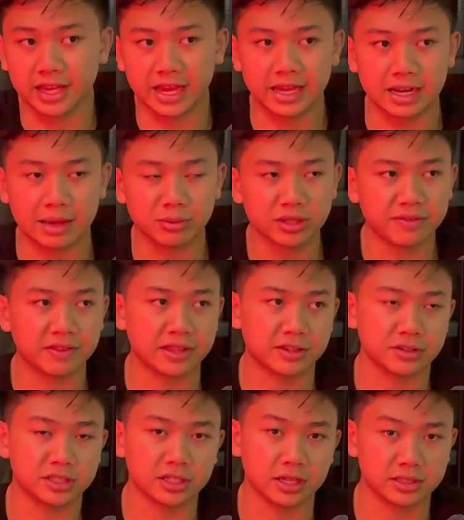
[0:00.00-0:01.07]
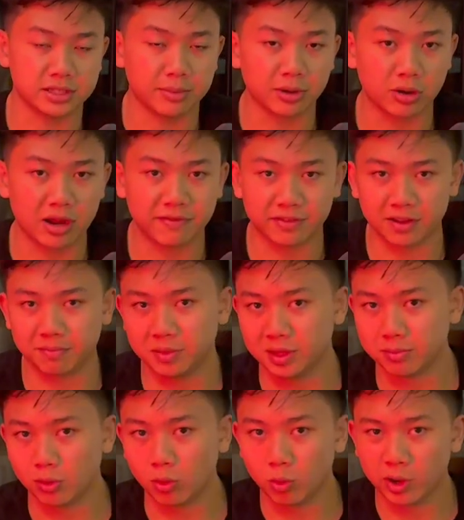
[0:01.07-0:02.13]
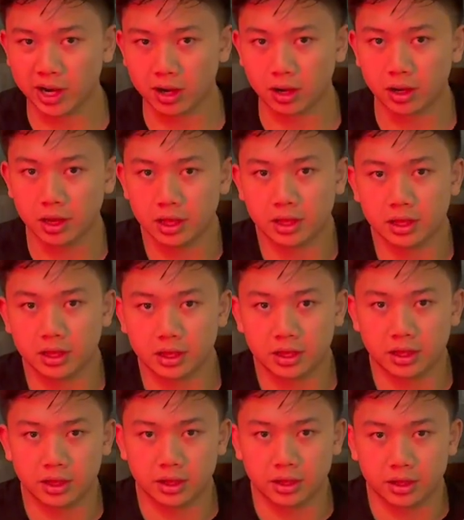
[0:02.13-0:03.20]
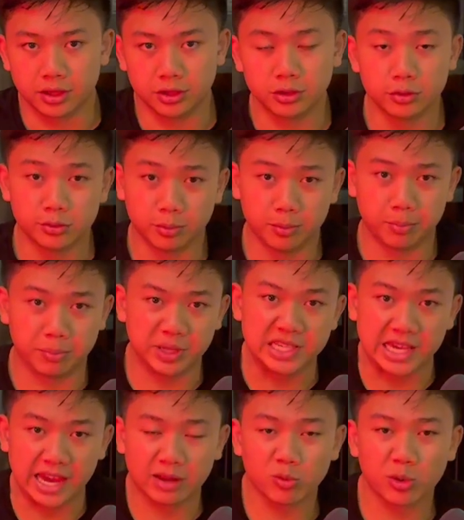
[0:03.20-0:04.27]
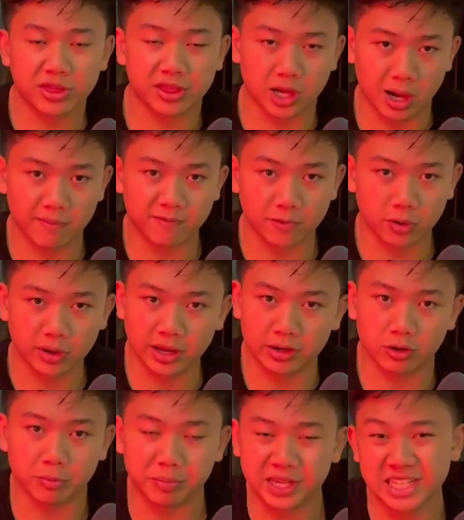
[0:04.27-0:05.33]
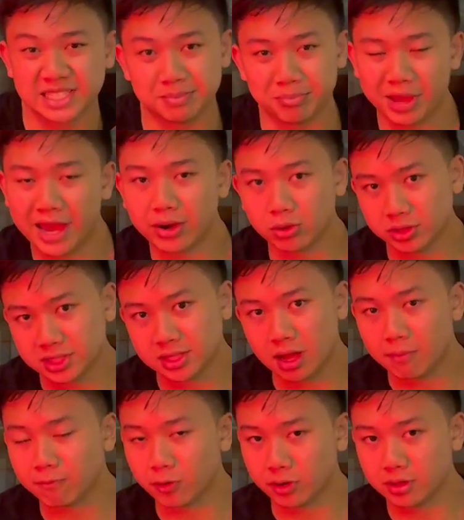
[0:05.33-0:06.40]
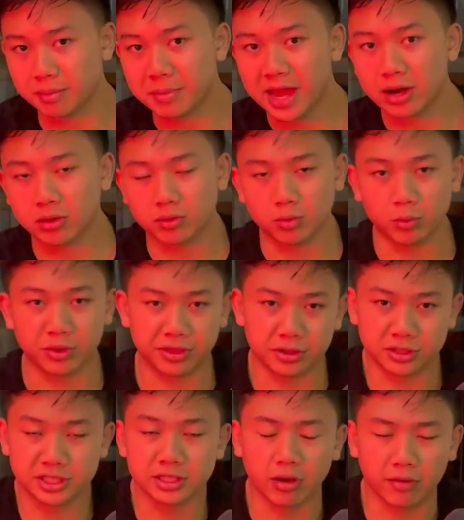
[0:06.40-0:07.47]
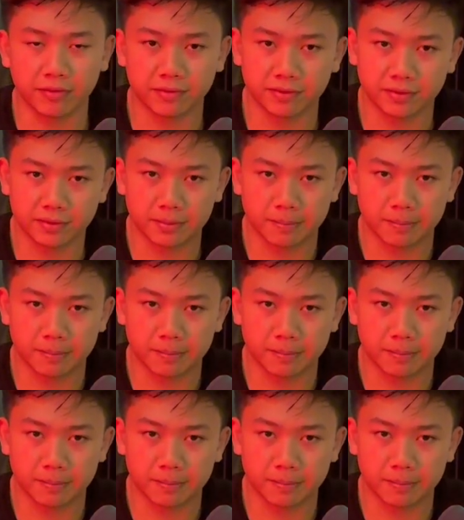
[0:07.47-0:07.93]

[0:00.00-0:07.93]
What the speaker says: And I believe that there's a demographic of people where you began with comfort and your biggest battle is comfort and the battle with yourself.